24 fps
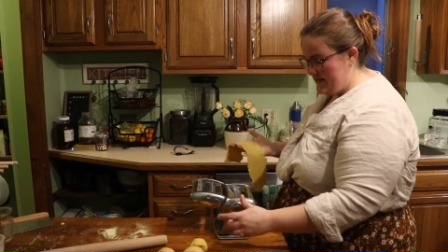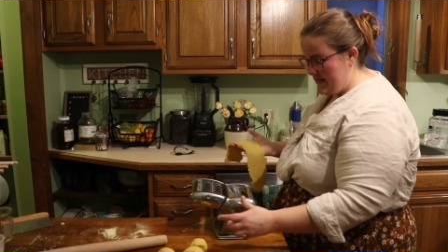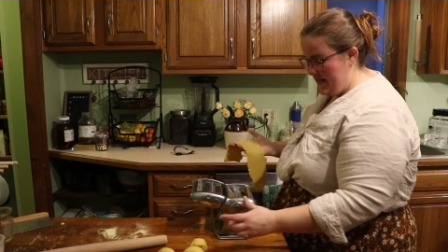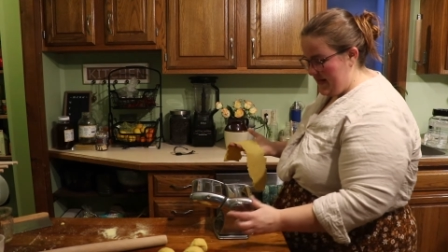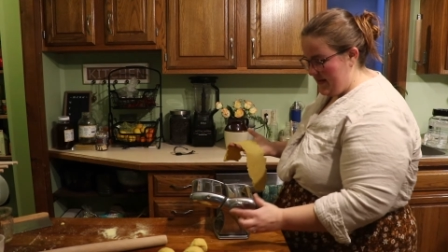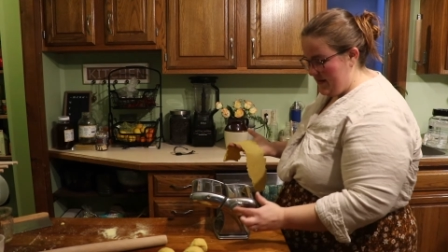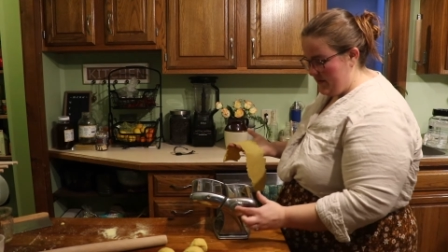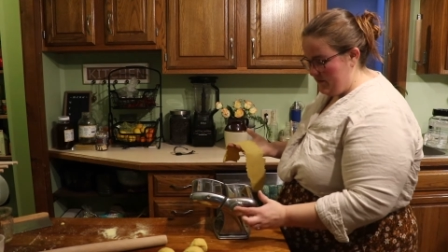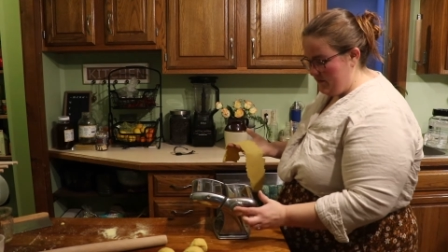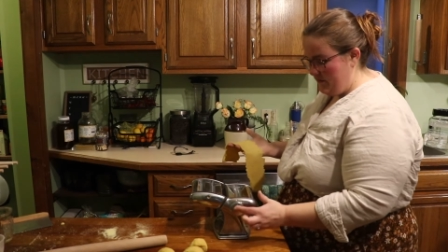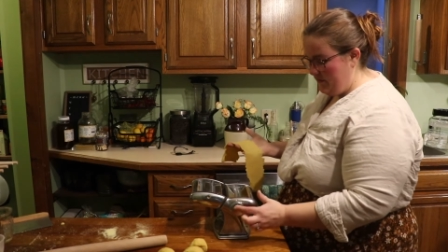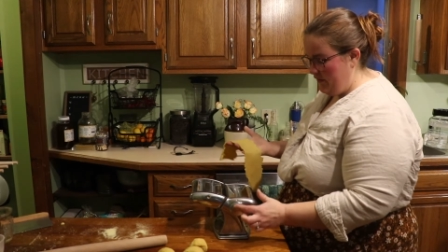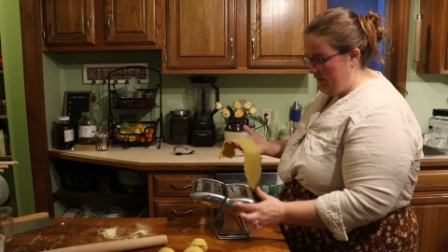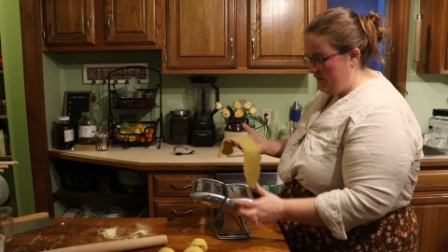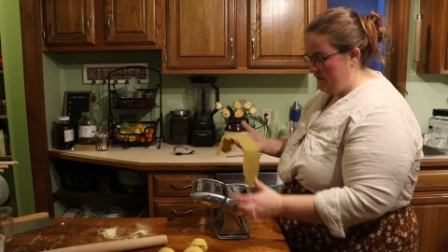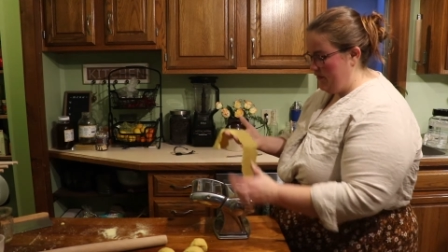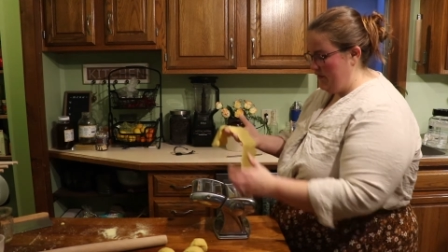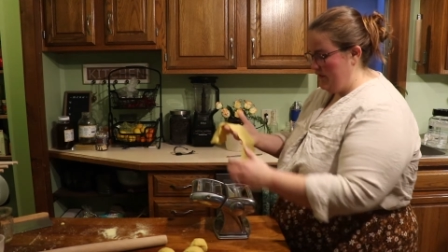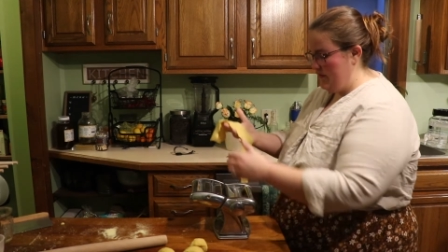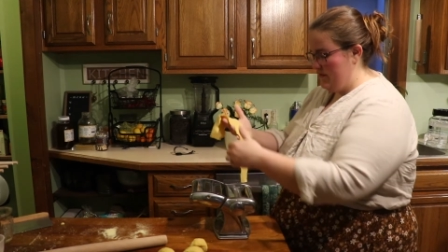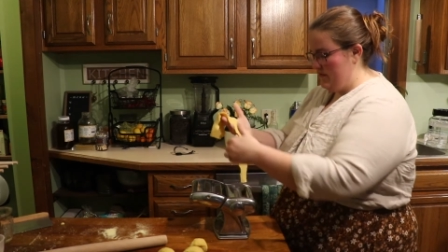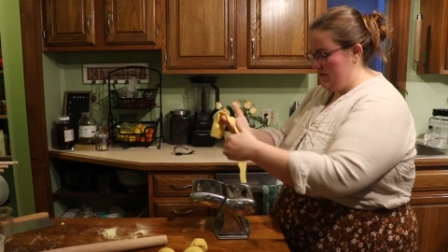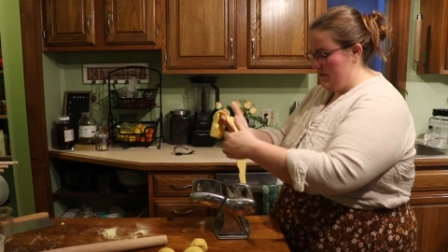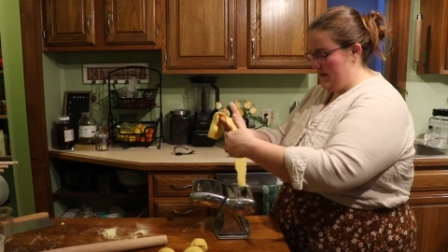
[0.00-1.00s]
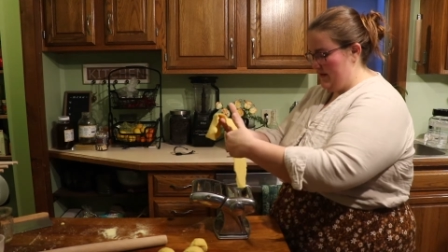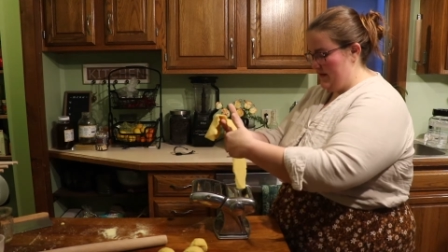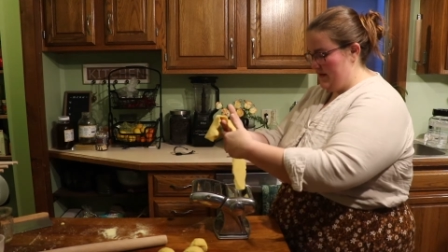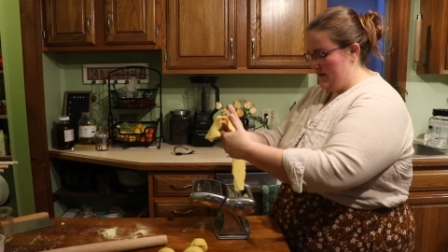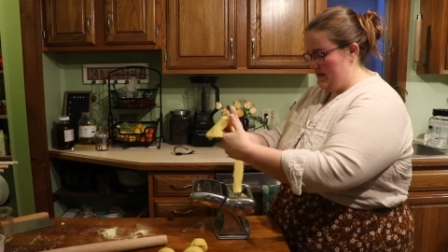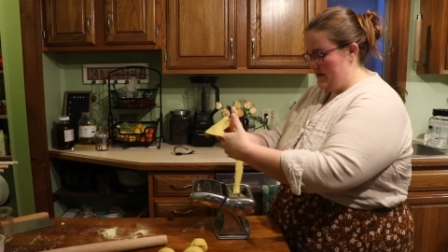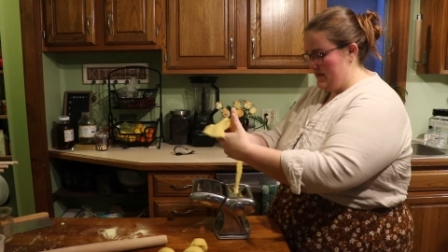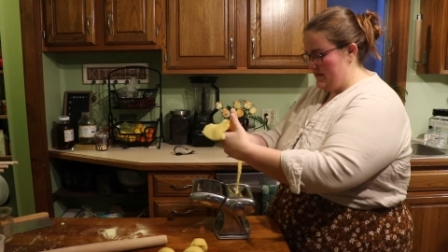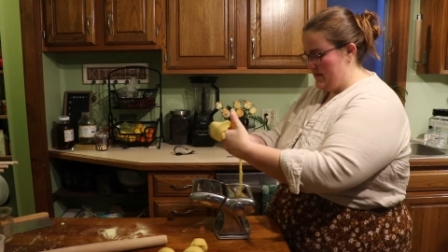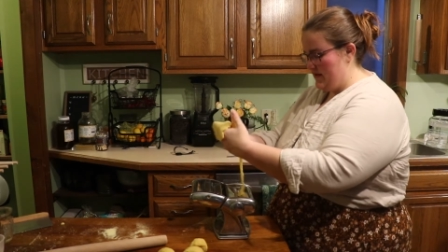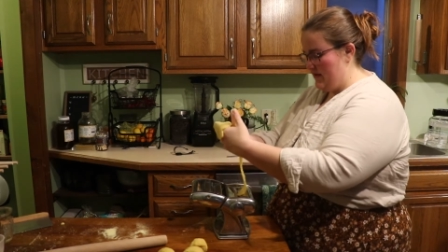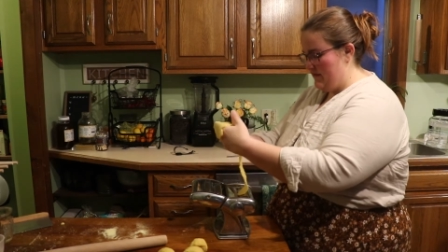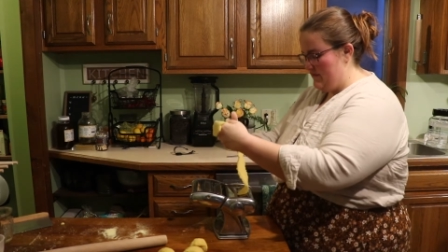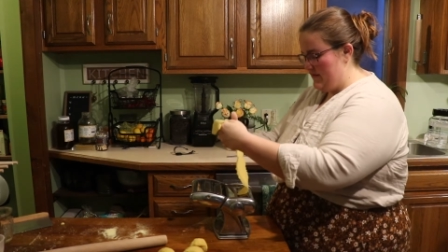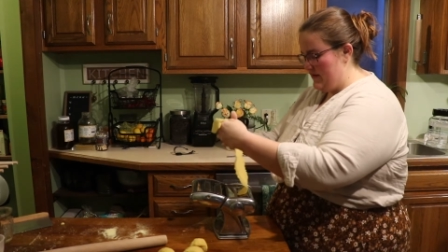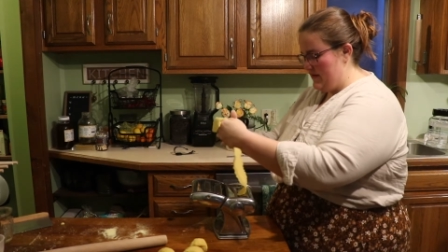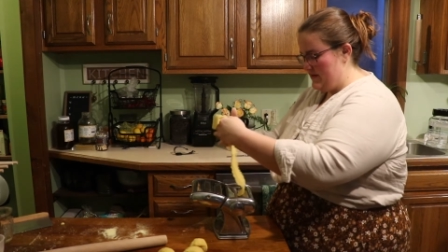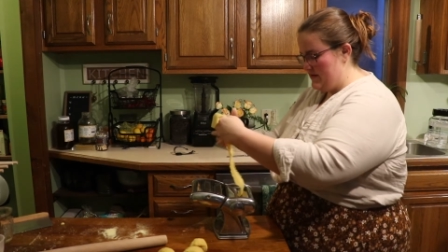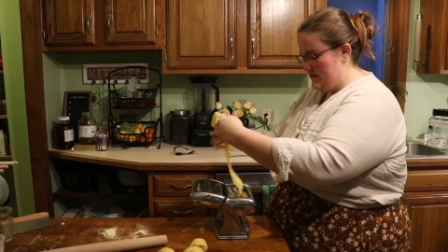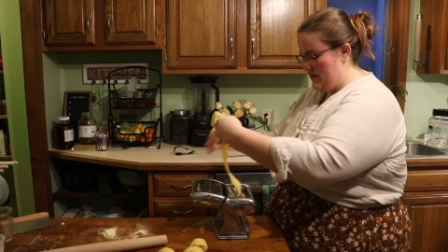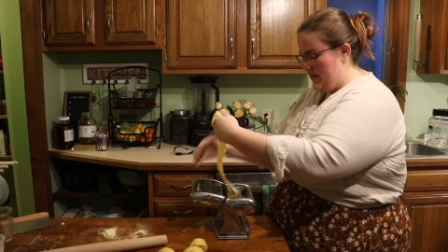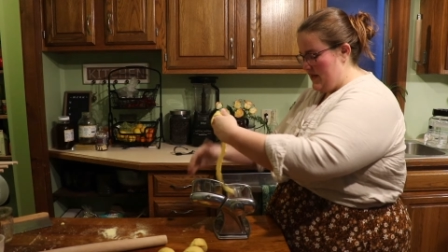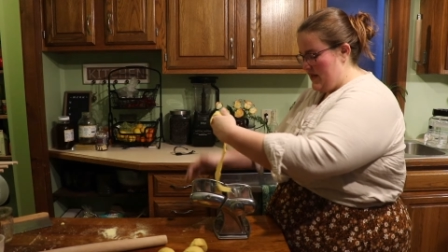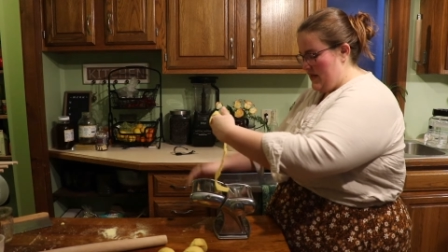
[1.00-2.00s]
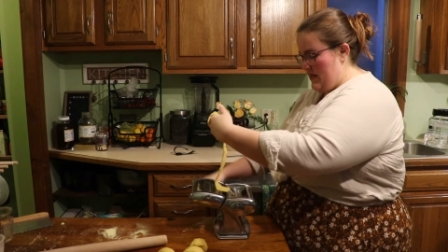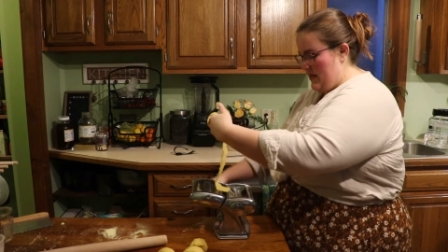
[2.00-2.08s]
down the thickness of this